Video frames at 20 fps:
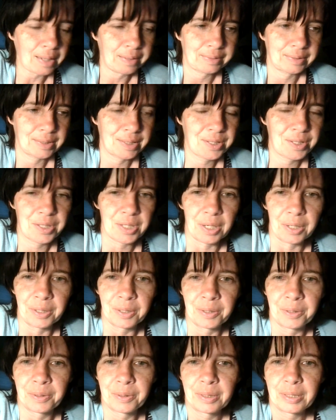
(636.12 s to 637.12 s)

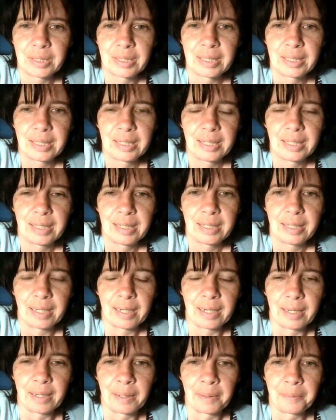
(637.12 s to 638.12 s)
So
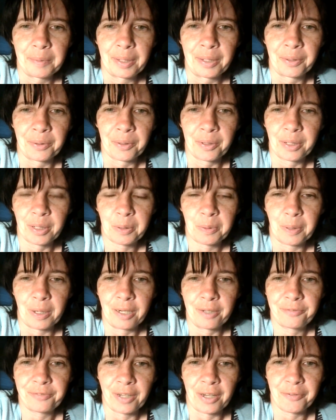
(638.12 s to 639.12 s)
in order to
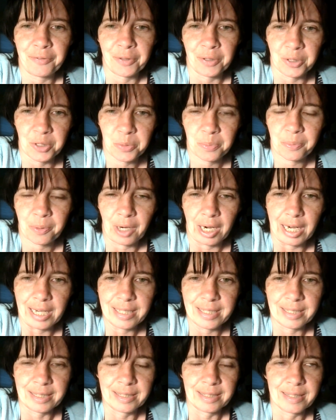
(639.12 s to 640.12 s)
qualify for those
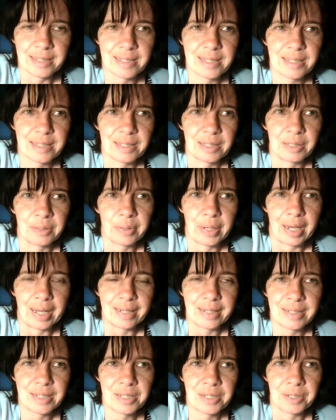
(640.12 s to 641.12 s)
prizes, you
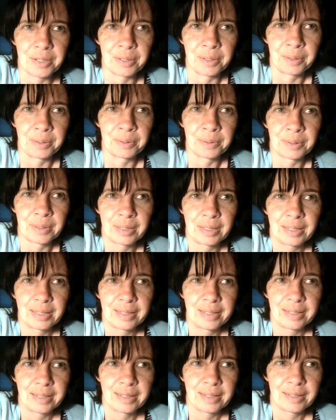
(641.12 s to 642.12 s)
had to
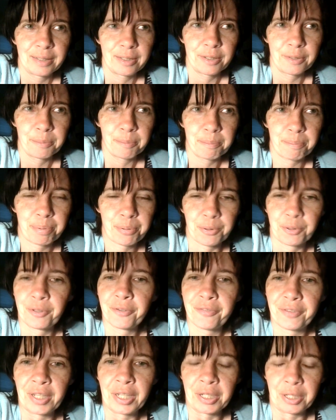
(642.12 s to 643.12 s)

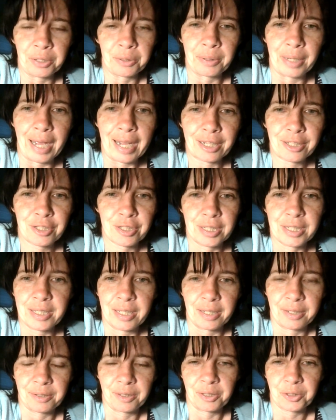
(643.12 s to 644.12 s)
prove that you'd actually
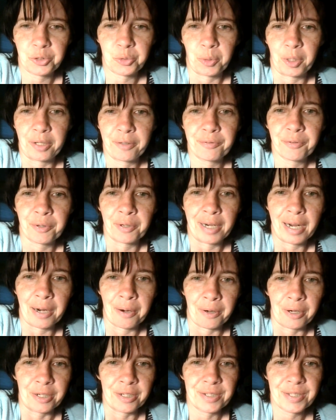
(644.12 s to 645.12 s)
done all 24
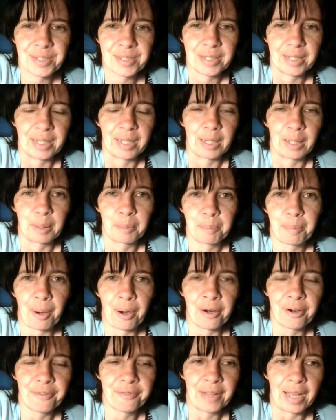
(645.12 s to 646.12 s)
hours, and
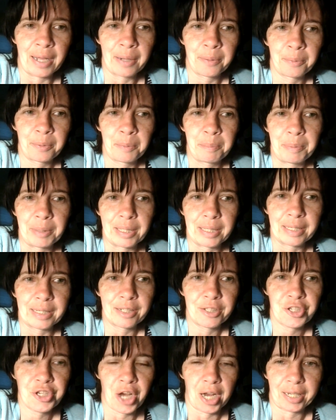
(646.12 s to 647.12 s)
part of that would
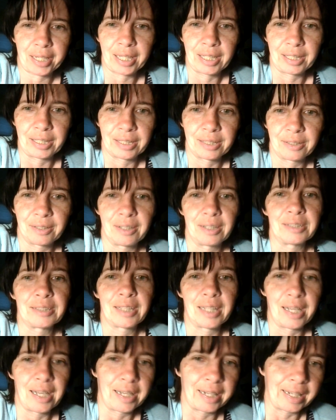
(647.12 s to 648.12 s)
be checking in
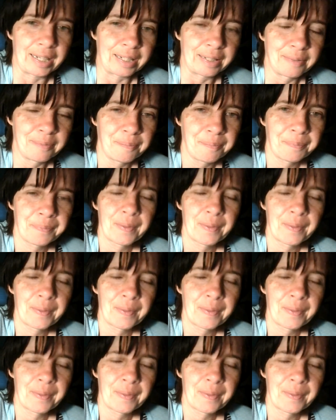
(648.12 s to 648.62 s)
online.